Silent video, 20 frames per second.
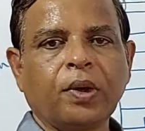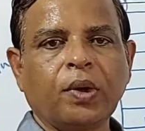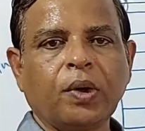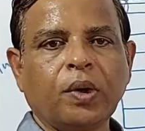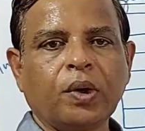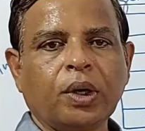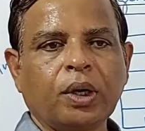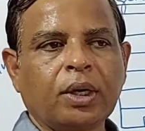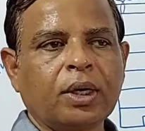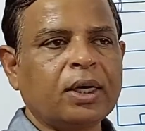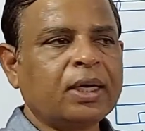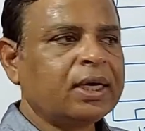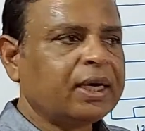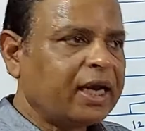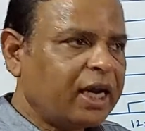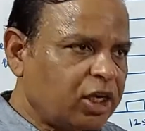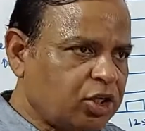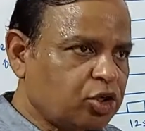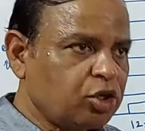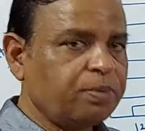Okay.
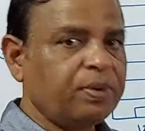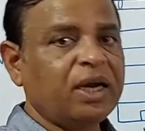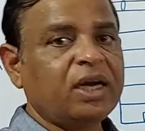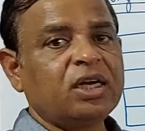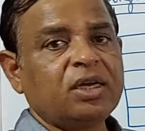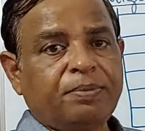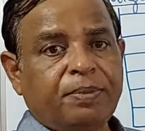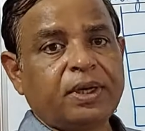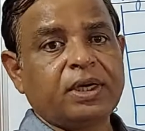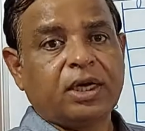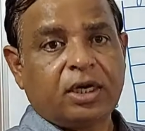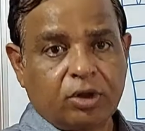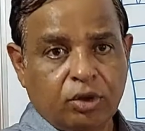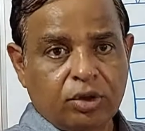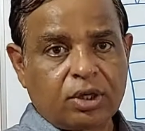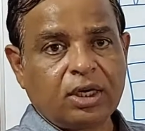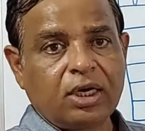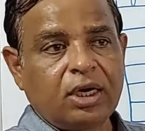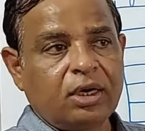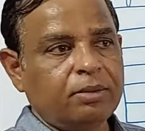It should be independent,
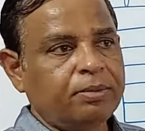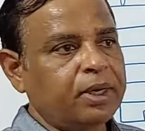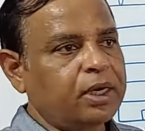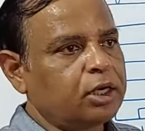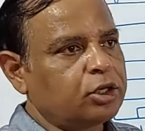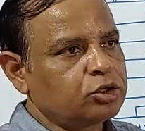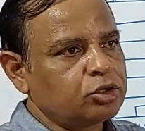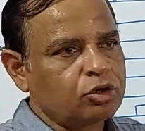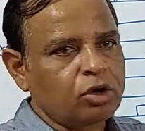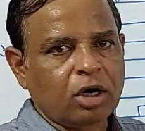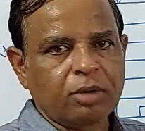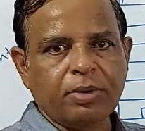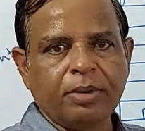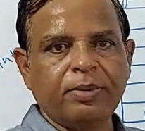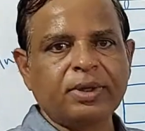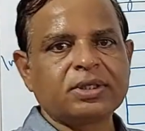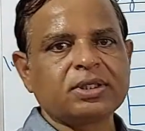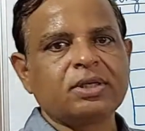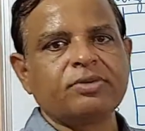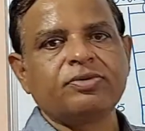totally independent. It should not be
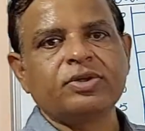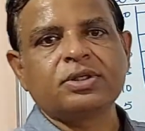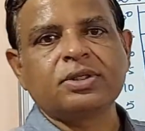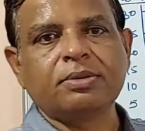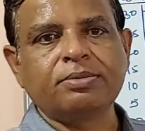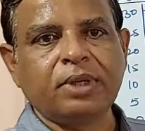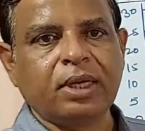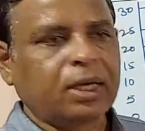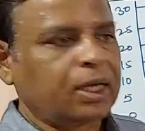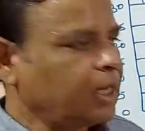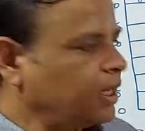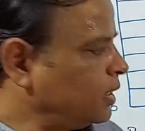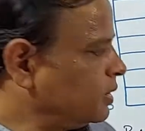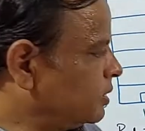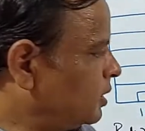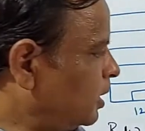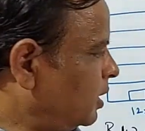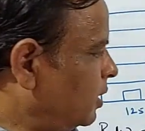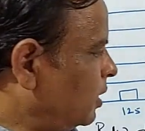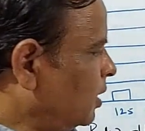mixed up with somebody.
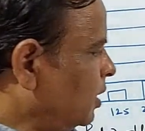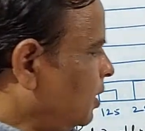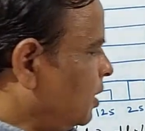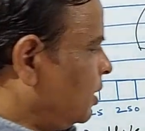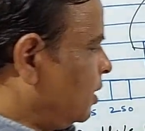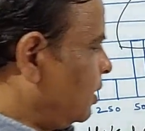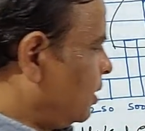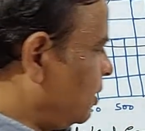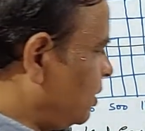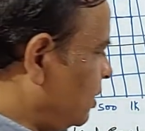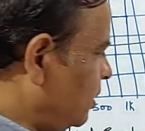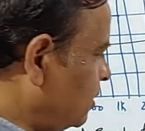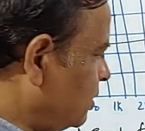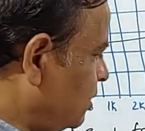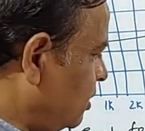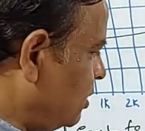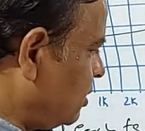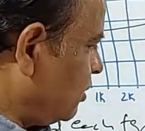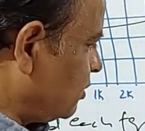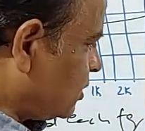See,
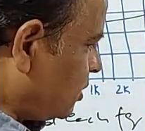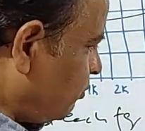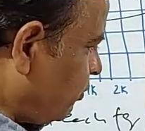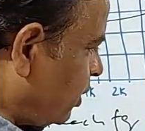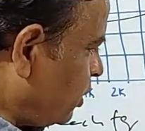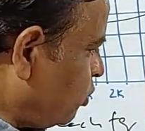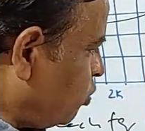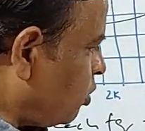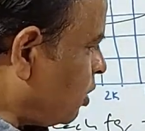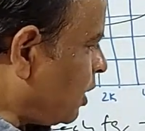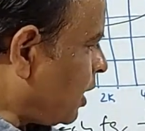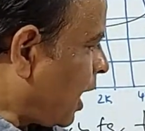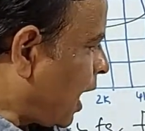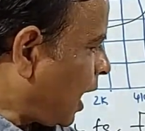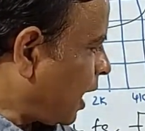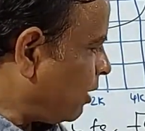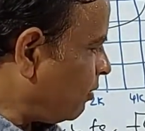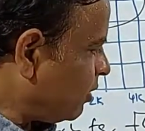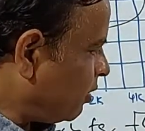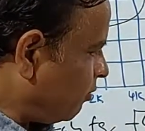when you
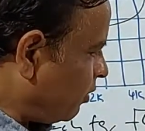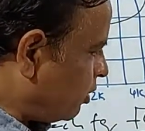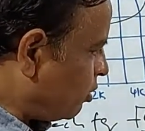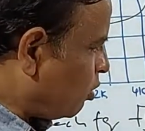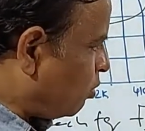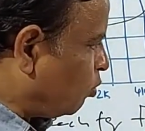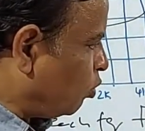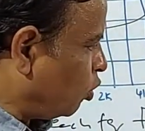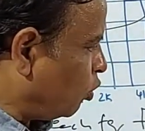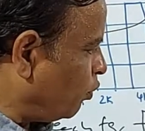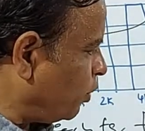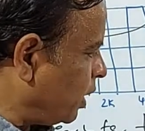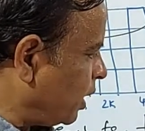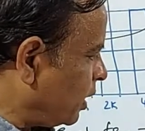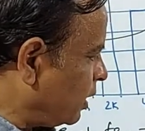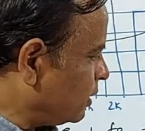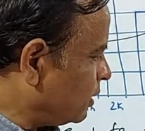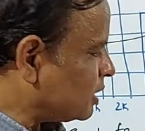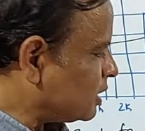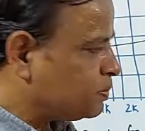are
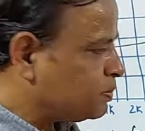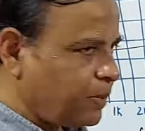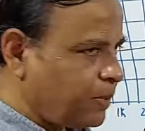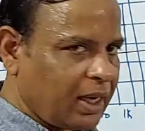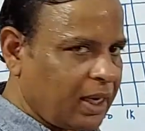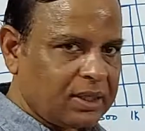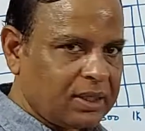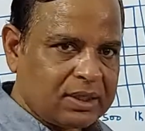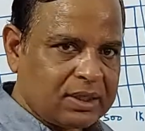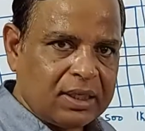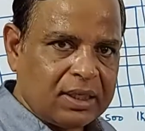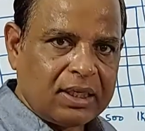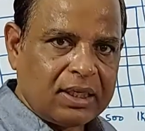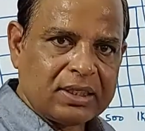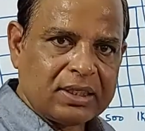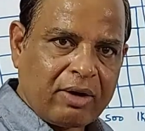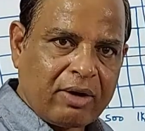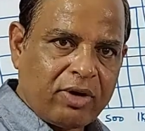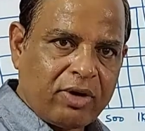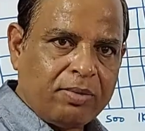moving, the space is
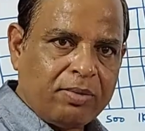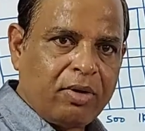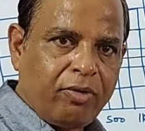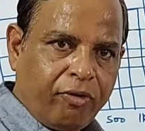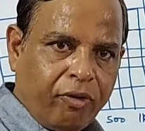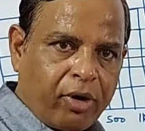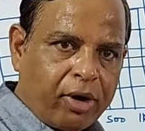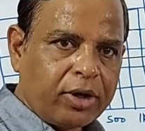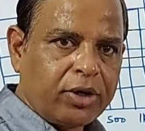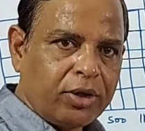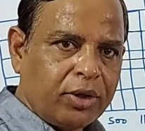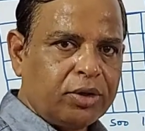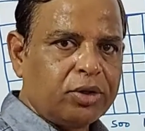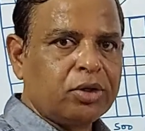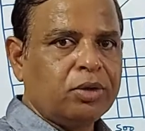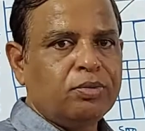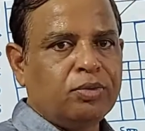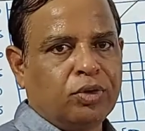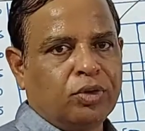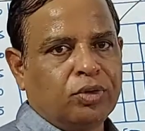available for you
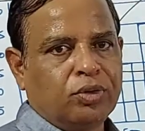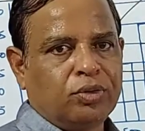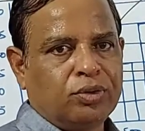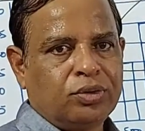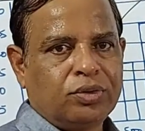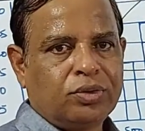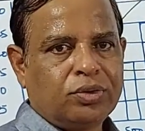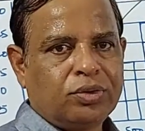to move.